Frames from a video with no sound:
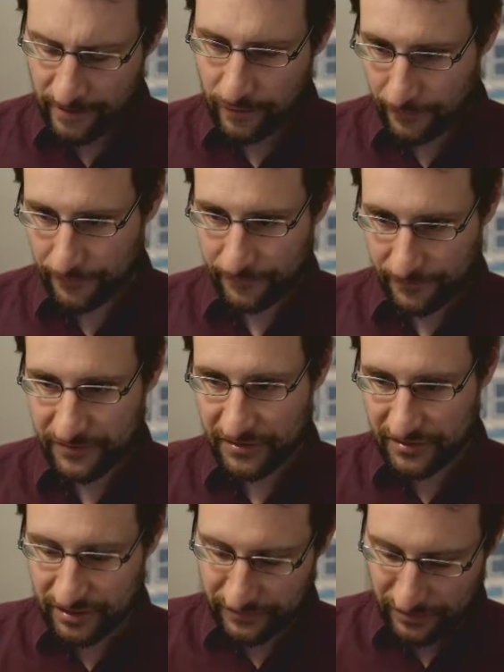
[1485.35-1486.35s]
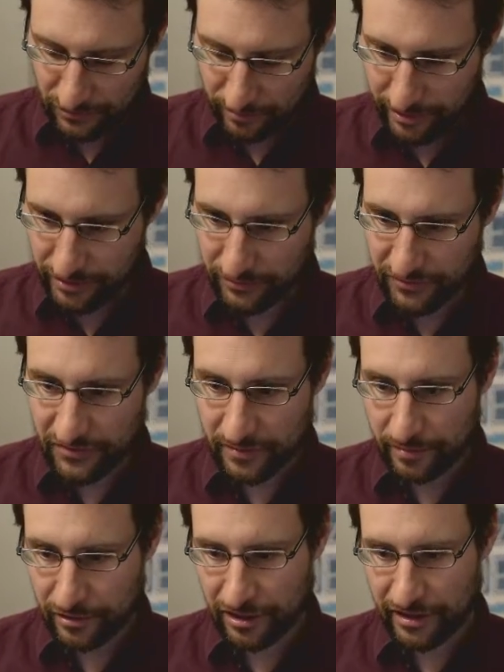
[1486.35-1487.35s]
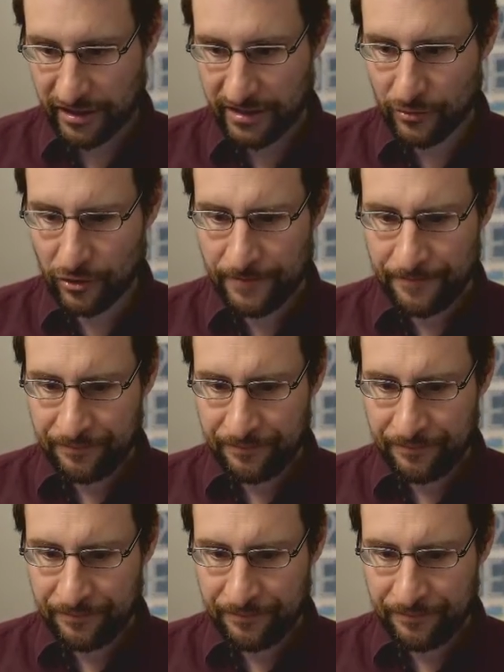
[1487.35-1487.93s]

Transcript: of the stuff that nobody uses apparently anymore.